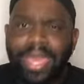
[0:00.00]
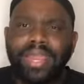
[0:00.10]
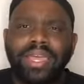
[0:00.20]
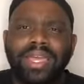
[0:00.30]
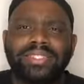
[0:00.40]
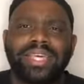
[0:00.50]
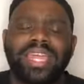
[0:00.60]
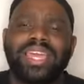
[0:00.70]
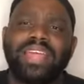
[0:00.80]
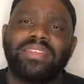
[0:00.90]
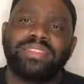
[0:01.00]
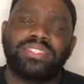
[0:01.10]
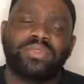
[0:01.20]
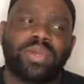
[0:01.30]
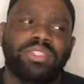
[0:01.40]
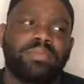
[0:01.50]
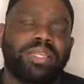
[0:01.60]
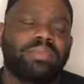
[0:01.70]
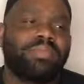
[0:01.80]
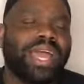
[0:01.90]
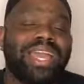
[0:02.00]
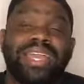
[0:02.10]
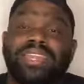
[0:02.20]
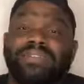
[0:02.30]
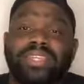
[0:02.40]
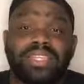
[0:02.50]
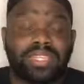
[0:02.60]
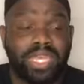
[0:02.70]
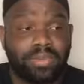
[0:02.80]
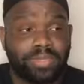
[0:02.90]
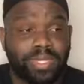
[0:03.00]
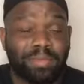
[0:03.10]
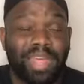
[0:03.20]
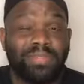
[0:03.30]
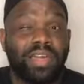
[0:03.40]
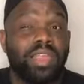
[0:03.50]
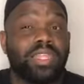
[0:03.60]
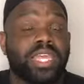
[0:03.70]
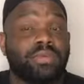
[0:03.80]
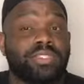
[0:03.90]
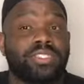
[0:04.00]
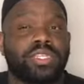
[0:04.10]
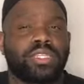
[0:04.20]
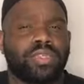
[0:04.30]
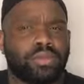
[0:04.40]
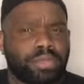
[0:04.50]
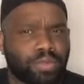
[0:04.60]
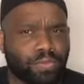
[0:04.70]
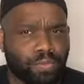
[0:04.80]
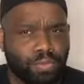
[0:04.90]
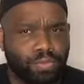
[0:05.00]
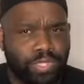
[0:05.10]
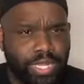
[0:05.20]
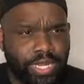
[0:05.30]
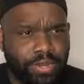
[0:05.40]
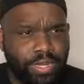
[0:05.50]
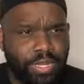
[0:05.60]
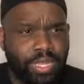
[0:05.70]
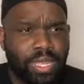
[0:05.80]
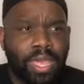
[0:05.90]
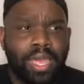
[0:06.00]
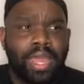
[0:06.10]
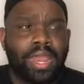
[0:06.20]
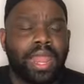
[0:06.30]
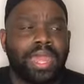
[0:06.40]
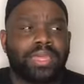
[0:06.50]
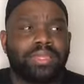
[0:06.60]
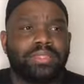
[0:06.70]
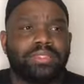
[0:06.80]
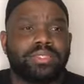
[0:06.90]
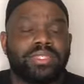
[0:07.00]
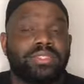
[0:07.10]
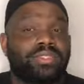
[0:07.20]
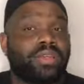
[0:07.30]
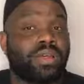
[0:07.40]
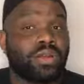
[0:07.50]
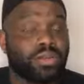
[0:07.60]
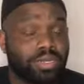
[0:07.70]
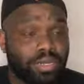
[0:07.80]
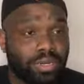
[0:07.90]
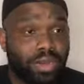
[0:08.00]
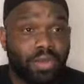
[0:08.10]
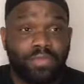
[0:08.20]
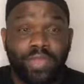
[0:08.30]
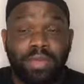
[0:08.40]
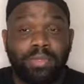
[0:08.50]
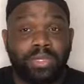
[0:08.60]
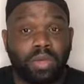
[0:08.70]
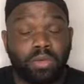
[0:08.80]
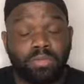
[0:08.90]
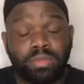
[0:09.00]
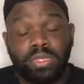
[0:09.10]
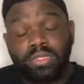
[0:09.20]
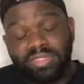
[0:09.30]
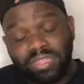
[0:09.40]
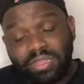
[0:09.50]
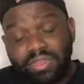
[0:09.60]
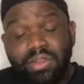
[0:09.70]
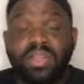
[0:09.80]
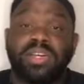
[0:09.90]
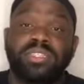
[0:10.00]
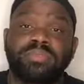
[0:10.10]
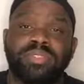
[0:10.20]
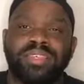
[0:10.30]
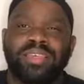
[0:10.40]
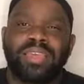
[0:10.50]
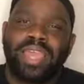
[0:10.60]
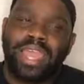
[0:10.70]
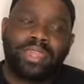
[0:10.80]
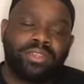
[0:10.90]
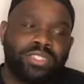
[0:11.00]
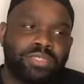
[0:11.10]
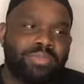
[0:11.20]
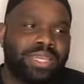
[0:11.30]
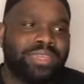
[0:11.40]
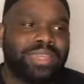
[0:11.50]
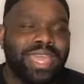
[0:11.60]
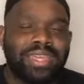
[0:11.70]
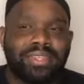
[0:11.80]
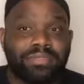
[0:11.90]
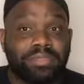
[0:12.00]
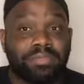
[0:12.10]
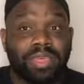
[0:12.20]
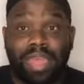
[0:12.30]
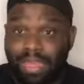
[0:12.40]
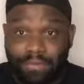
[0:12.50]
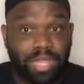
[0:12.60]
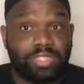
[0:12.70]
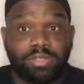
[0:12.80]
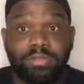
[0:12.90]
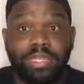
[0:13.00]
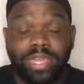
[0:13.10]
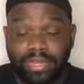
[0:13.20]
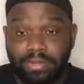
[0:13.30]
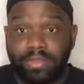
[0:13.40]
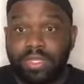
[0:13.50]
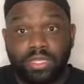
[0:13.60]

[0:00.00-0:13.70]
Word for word: And like I said, I got the situation about the, I got everything that Leanne was saying, but I thought Leanne was just a little bit rude to Carrie. Like, this is her, her family's home, technically her husband's, and you're just being negative to me. I felt like she was being negative.